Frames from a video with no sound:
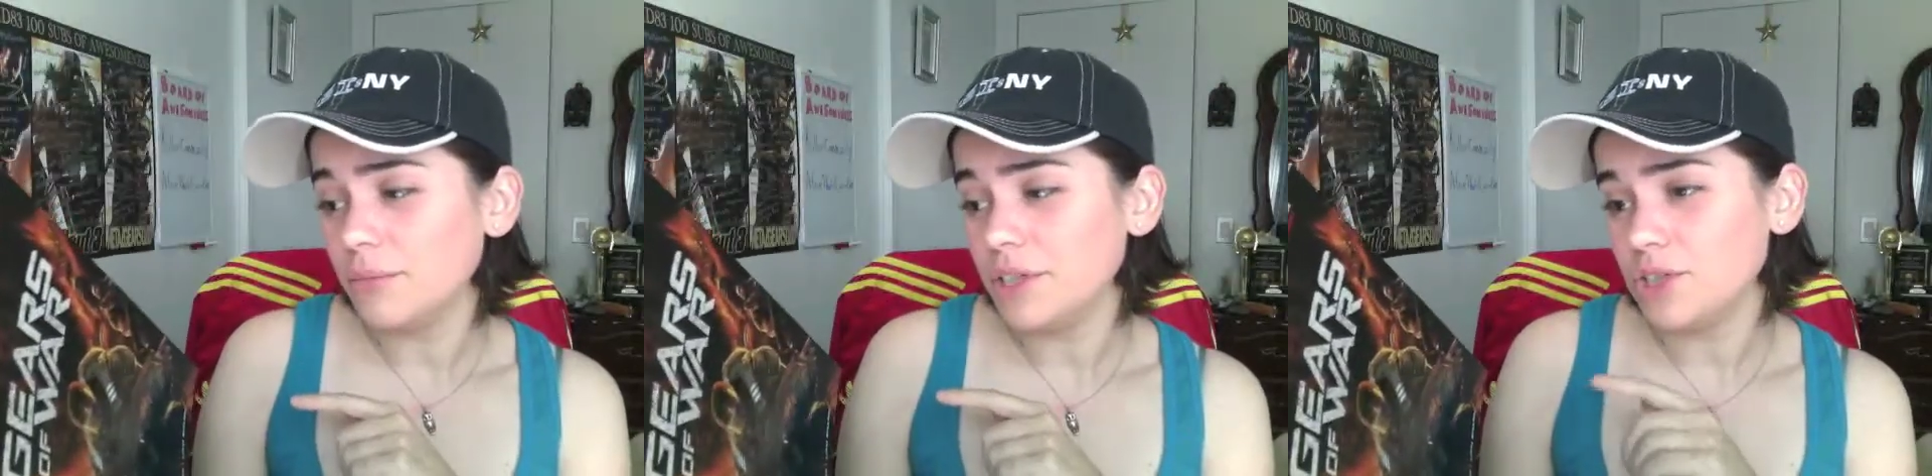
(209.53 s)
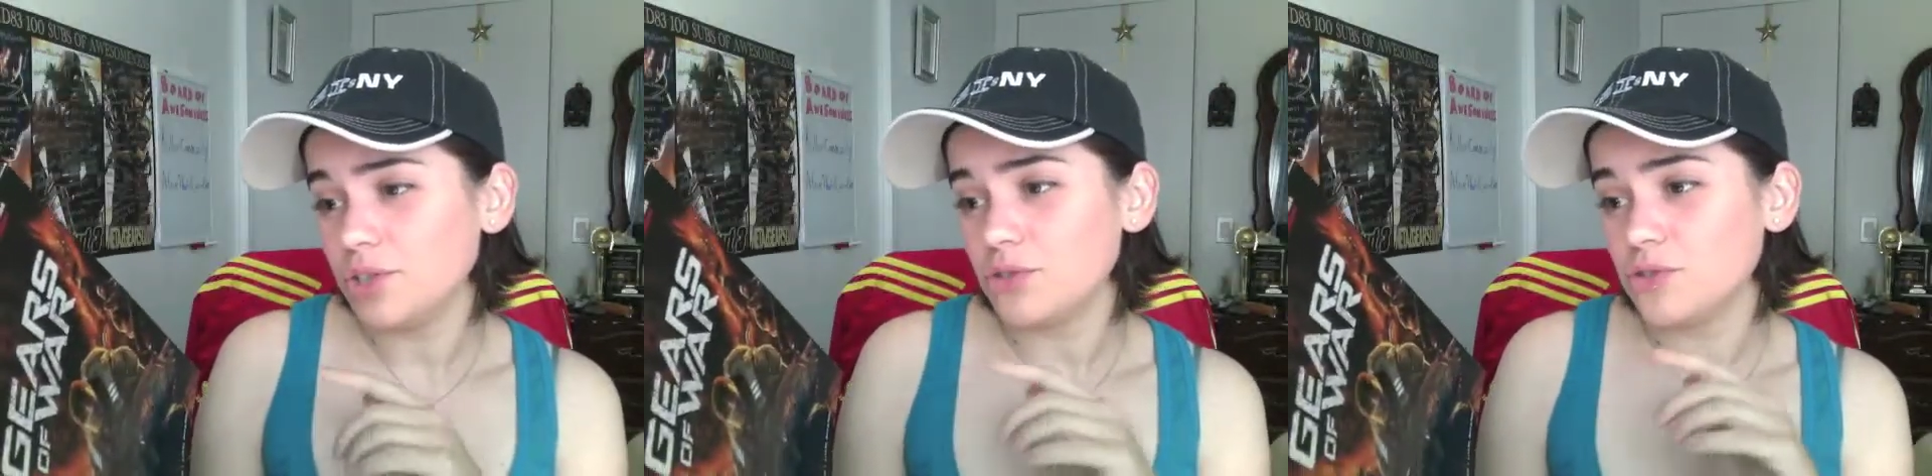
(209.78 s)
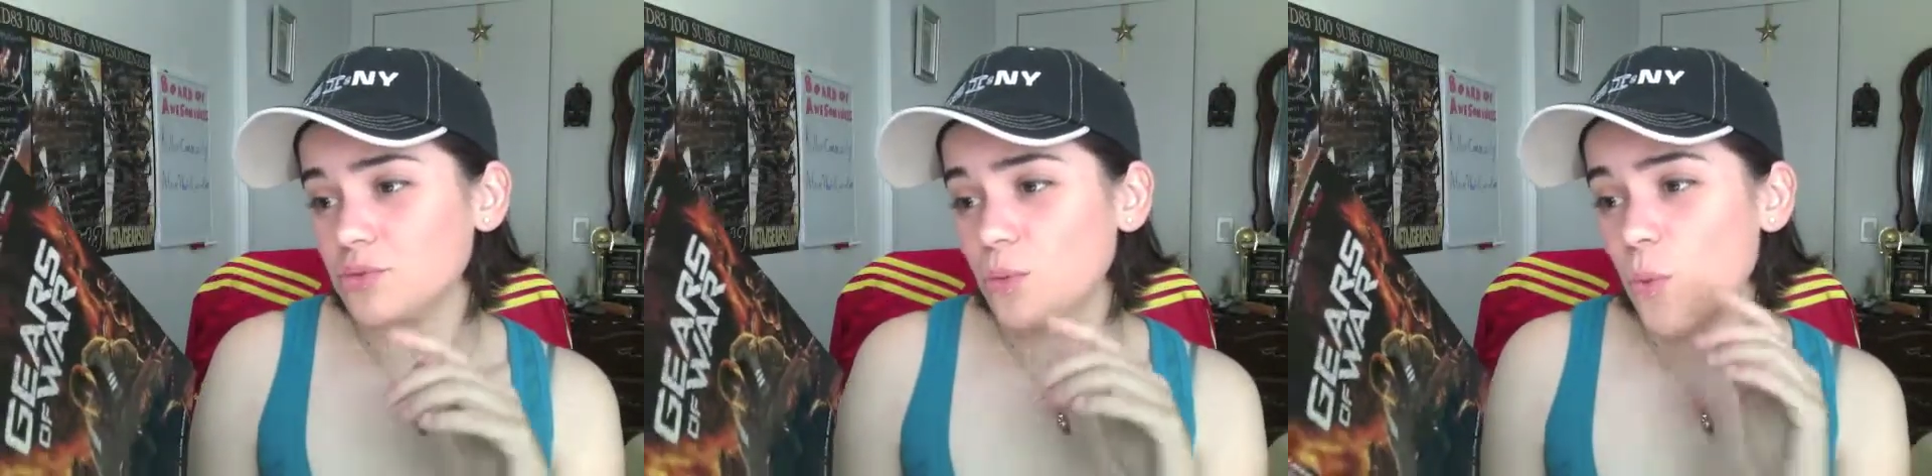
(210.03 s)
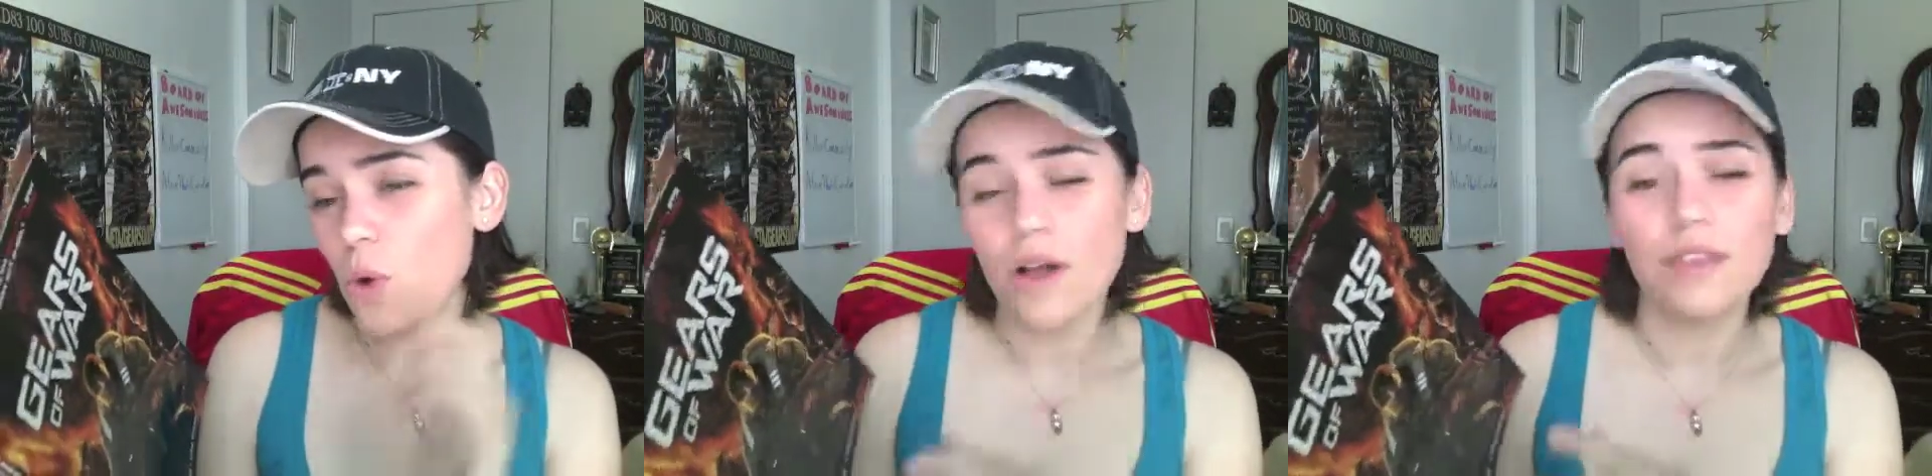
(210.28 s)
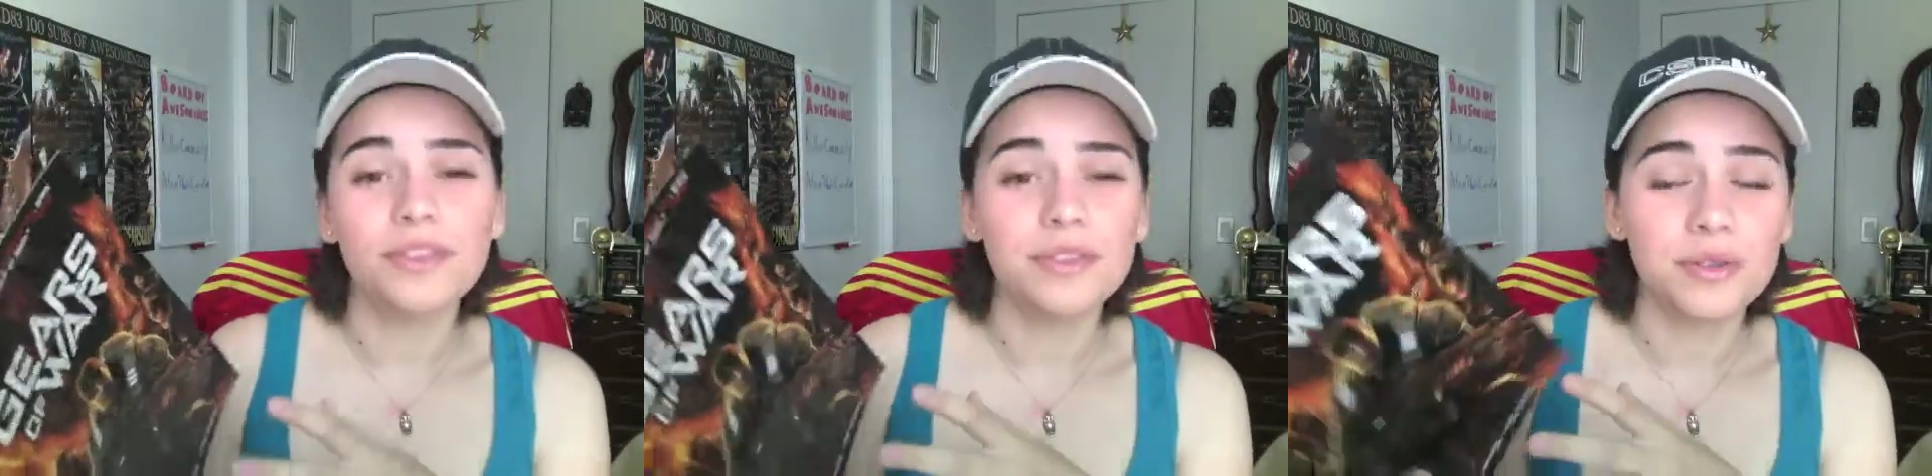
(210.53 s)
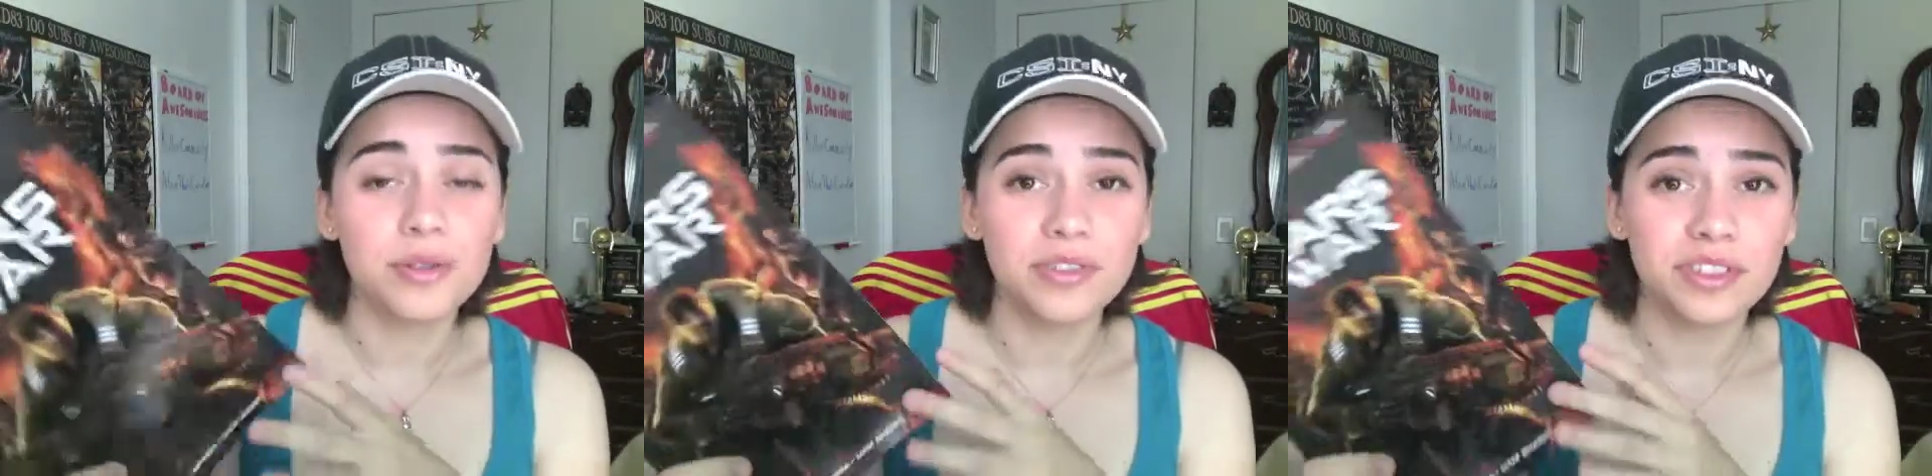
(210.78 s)
issues 1
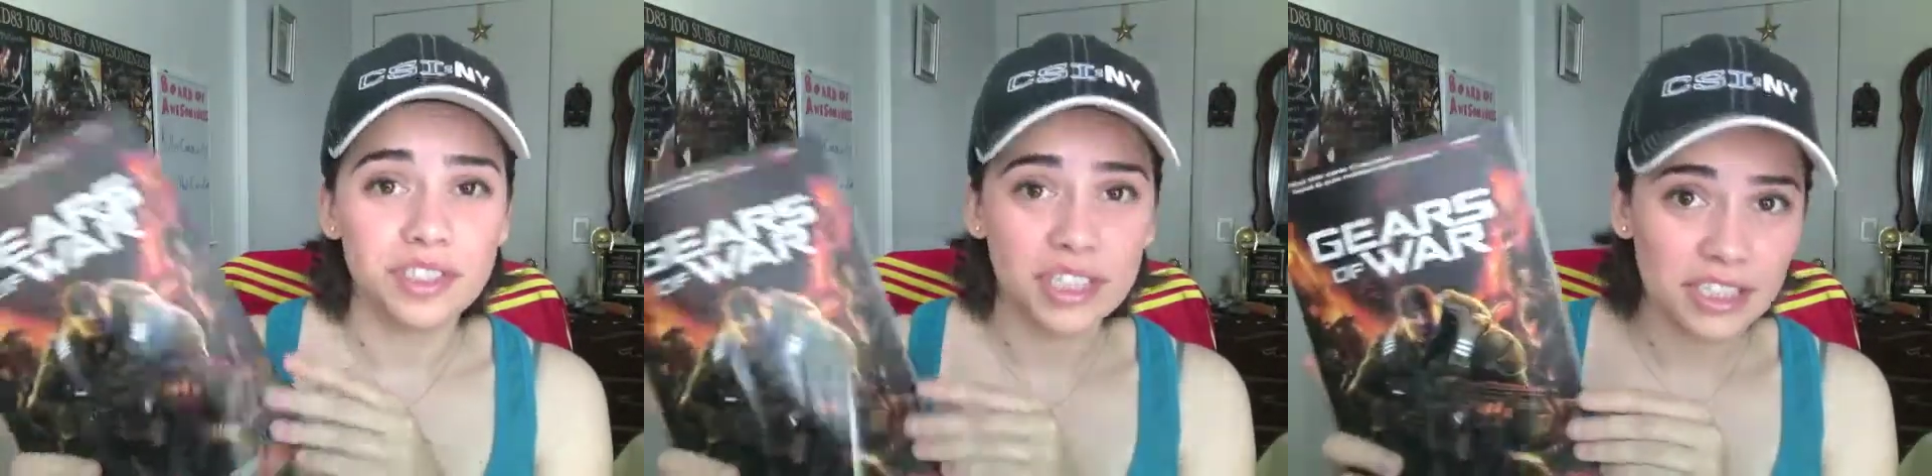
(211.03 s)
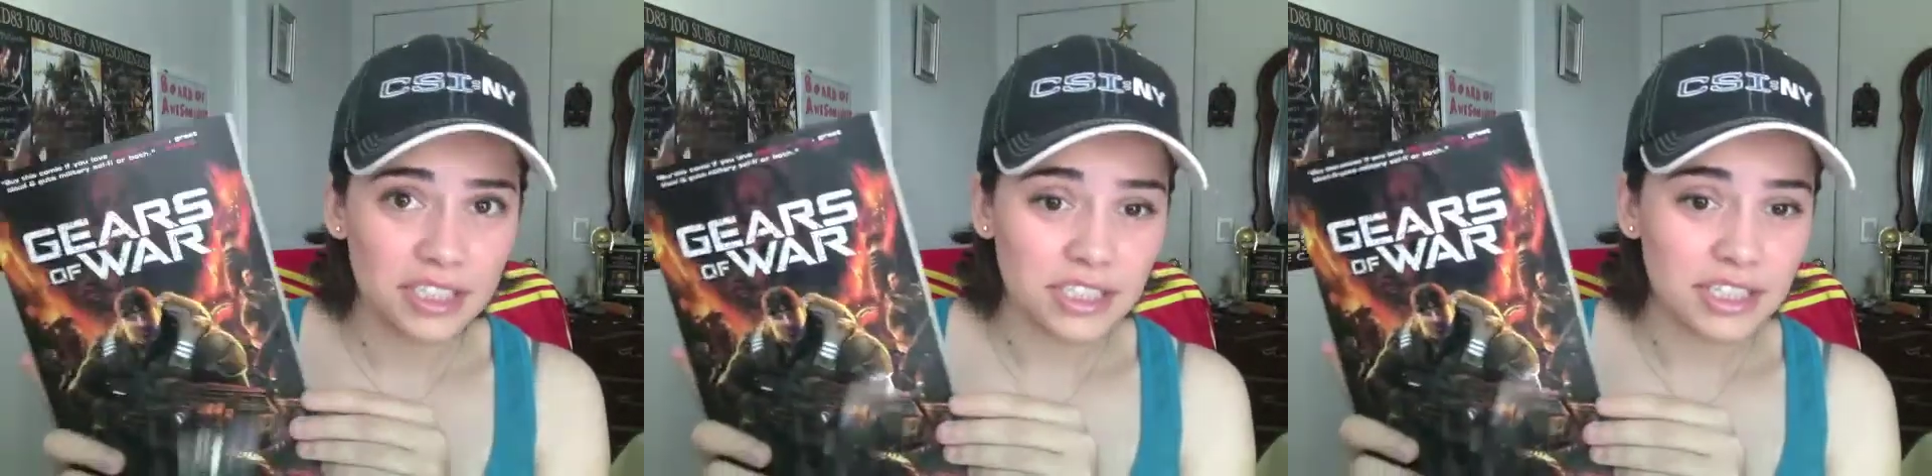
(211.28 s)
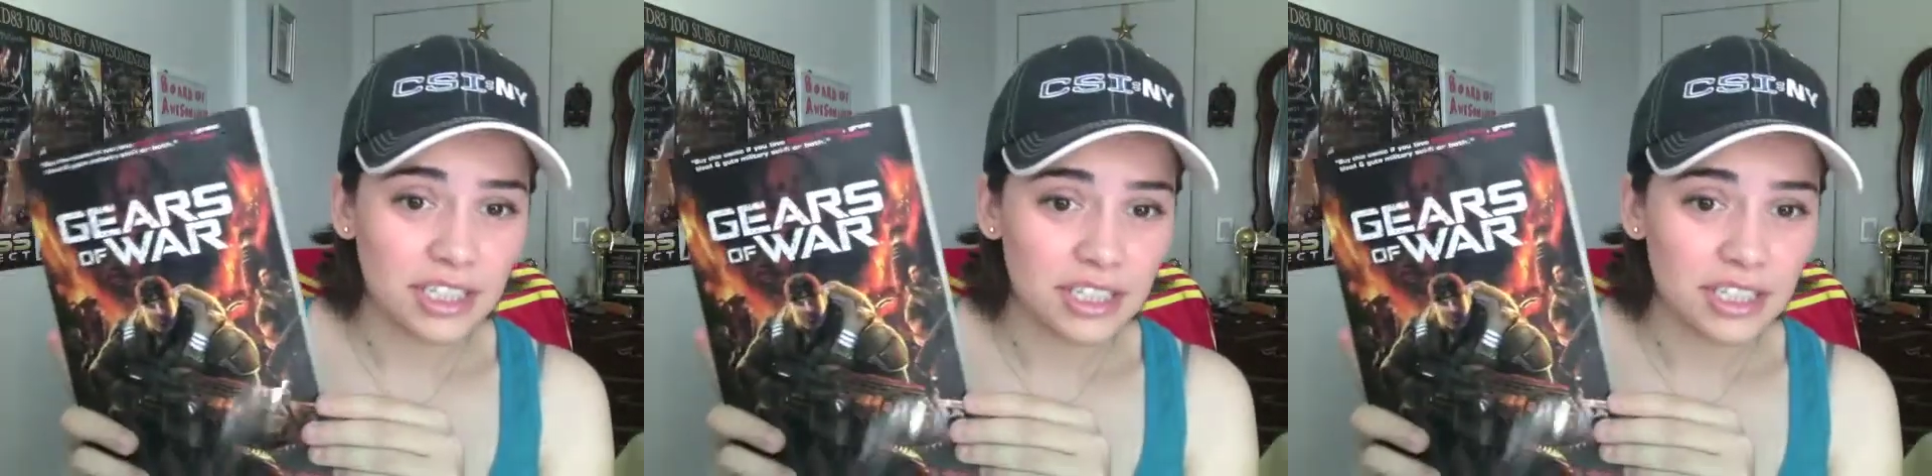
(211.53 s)
through 6